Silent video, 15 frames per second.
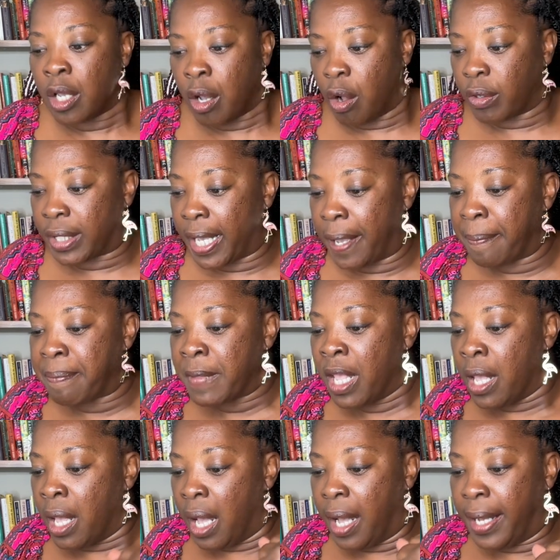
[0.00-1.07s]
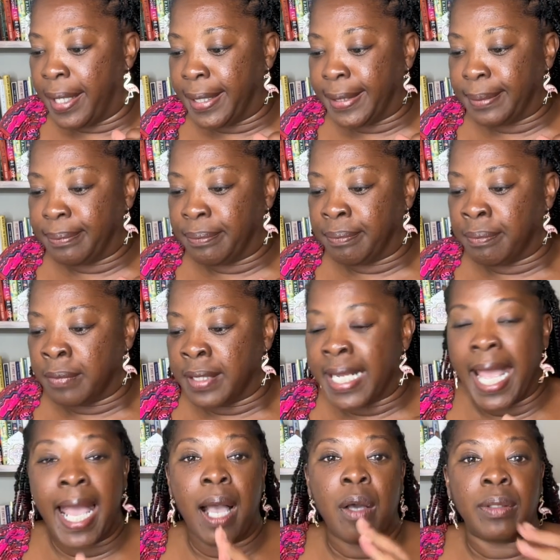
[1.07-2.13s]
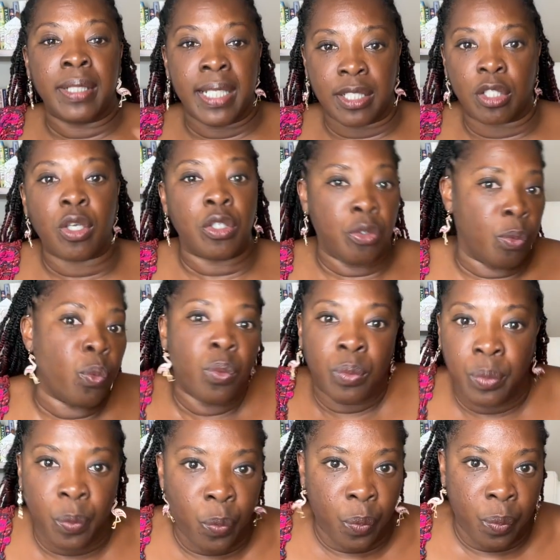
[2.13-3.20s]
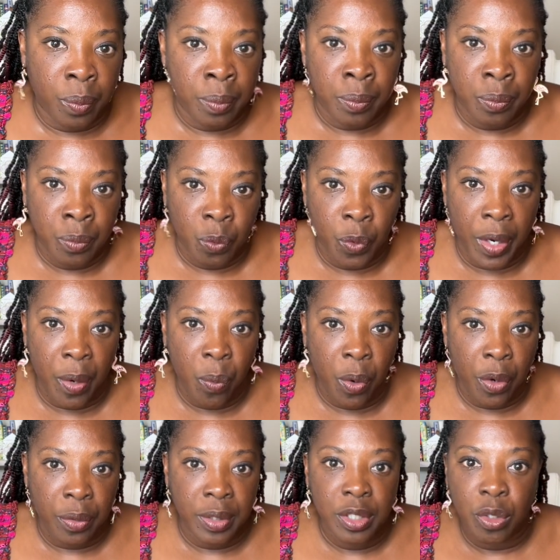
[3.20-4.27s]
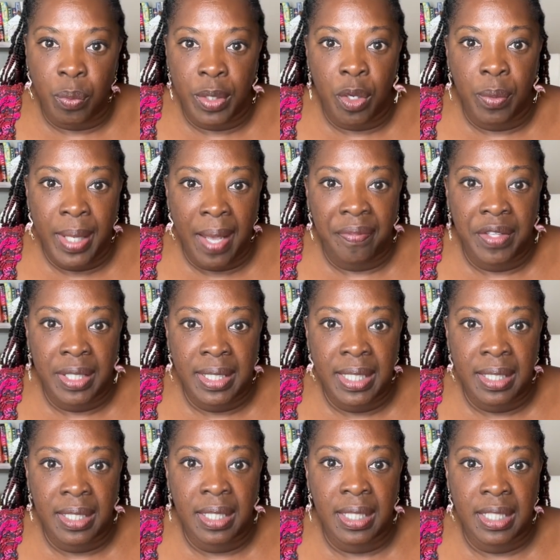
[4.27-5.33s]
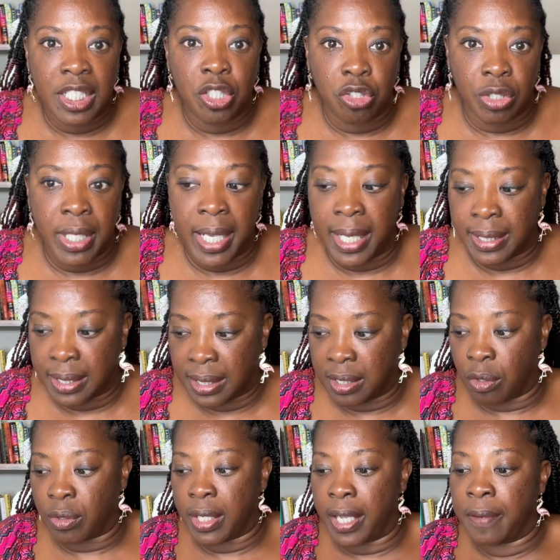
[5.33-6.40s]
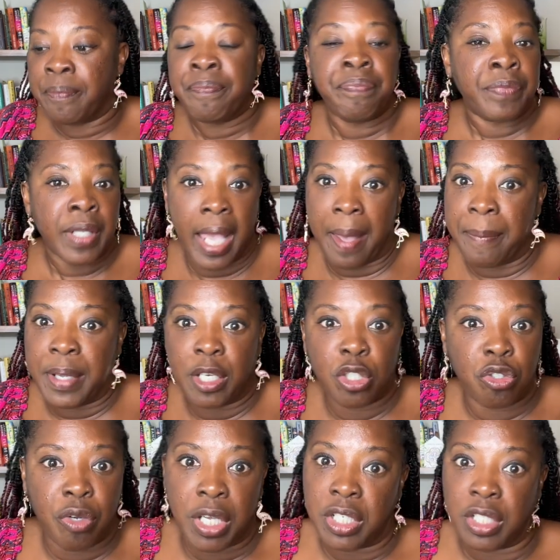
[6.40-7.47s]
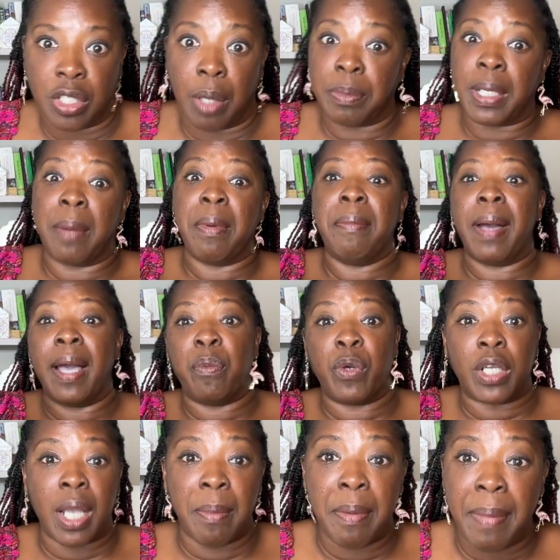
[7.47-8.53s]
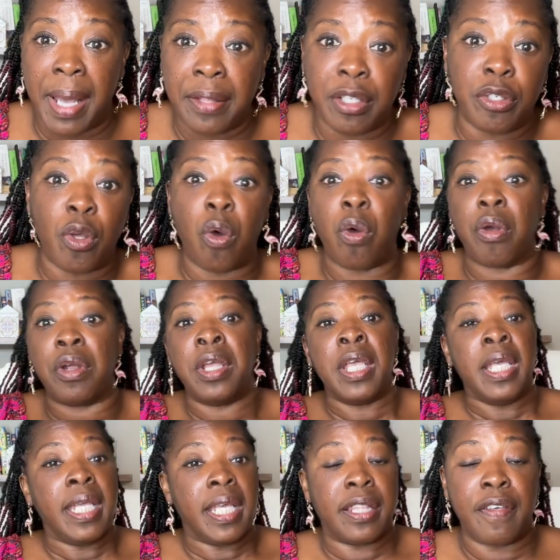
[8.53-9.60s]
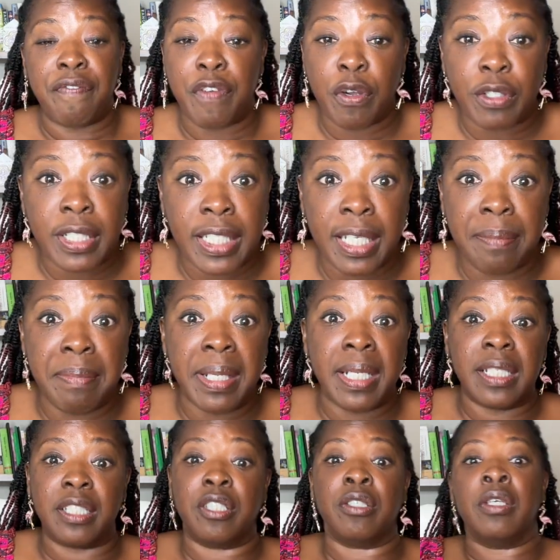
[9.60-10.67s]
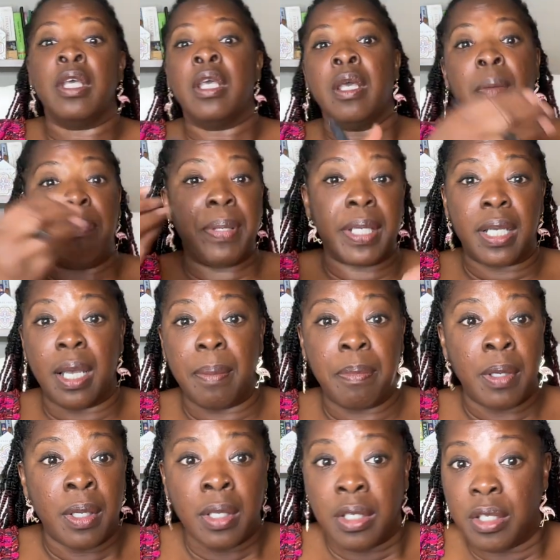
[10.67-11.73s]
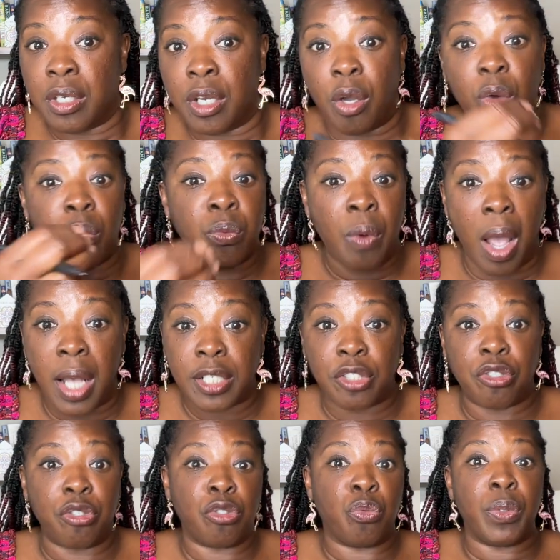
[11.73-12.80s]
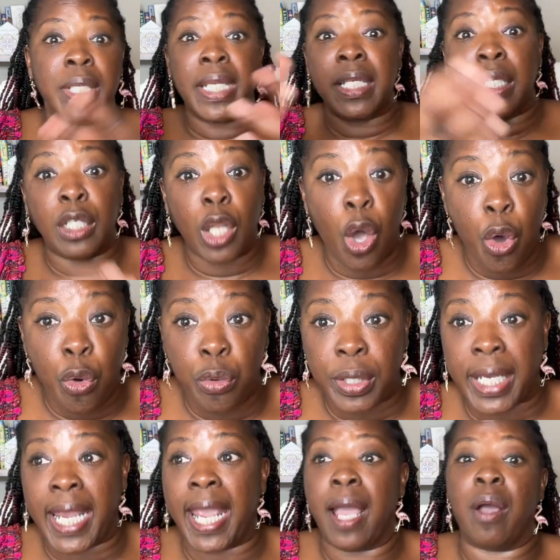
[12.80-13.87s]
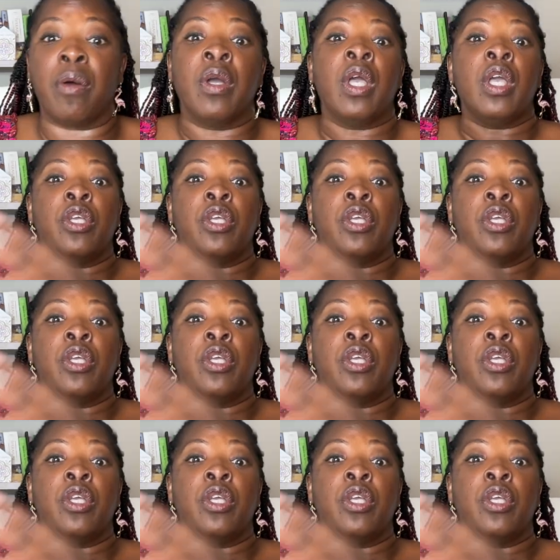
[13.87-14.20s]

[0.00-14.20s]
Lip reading: Okay. Now let's get you, we're at work, so we know we have to attend to the teacher tasks. Okay. Administrations, we're coming by the door in the first 10 minutes to pick up, rosters. We need a load count.